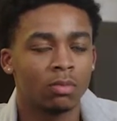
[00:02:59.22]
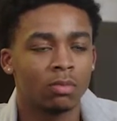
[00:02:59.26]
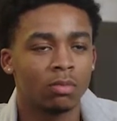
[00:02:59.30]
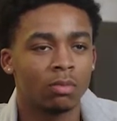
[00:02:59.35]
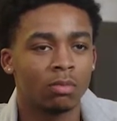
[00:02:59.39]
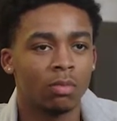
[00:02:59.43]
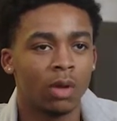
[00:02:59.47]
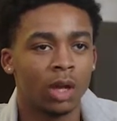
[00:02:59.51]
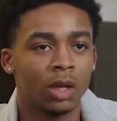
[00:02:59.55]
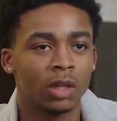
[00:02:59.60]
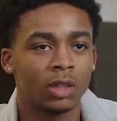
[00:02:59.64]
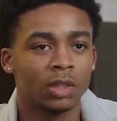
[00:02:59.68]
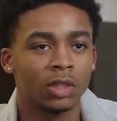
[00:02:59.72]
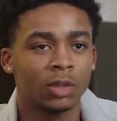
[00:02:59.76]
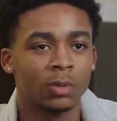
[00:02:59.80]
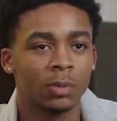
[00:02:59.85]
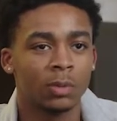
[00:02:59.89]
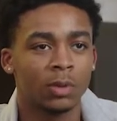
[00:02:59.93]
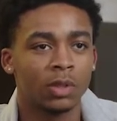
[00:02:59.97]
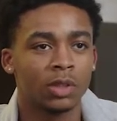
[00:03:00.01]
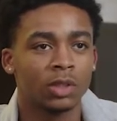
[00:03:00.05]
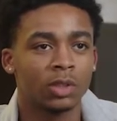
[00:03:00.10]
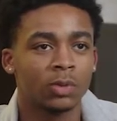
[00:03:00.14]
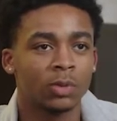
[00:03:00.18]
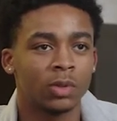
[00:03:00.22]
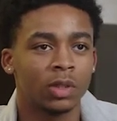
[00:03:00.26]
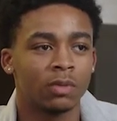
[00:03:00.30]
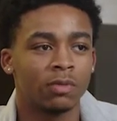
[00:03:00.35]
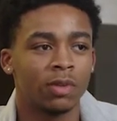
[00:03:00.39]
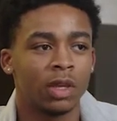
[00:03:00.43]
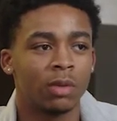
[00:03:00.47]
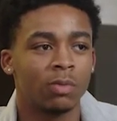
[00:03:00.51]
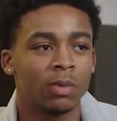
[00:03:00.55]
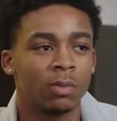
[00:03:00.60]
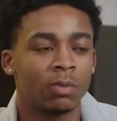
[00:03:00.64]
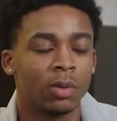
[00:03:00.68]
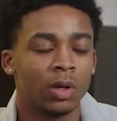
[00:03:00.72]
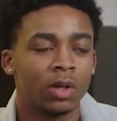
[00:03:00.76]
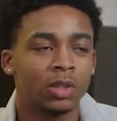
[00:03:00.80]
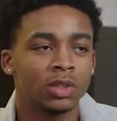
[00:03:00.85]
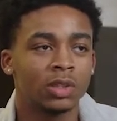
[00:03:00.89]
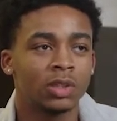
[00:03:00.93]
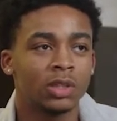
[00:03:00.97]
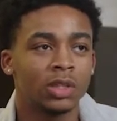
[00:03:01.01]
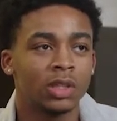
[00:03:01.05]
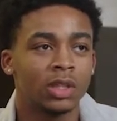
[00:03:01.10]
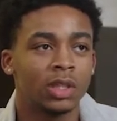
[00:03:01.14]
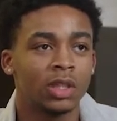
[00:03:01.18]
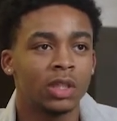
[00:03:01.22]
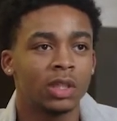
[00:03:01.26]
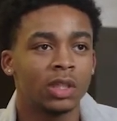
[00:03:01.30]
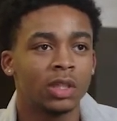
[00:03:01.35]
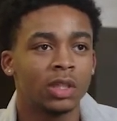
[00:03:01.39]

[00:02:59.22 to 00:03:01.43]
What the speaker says: My experience with vaping personally,